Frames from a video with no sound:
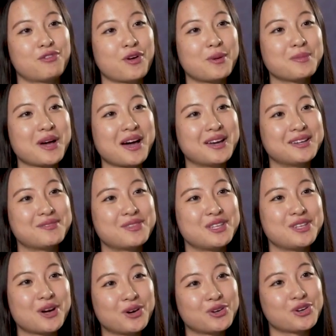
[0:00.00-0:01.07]
from kind of
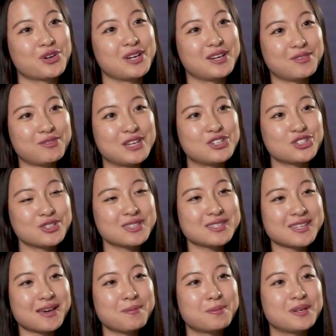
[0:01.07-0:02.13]
the younger innovation
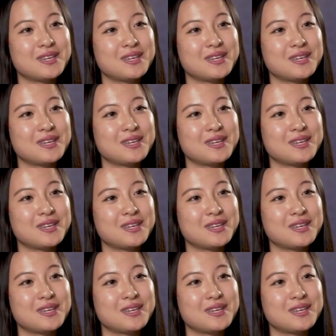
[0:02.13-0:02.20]
set,